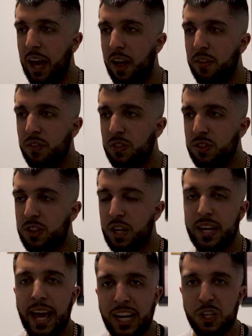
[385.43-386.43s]
and the
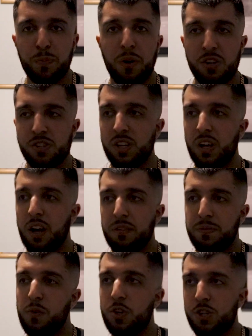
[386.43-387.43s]
next person
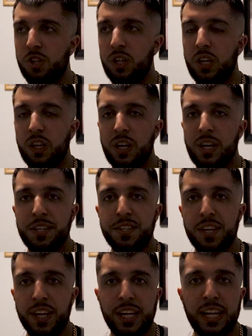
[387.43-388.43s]
unfortunately
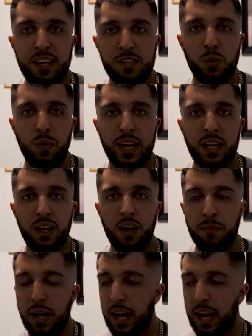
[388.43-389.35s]
didn't get to wake up.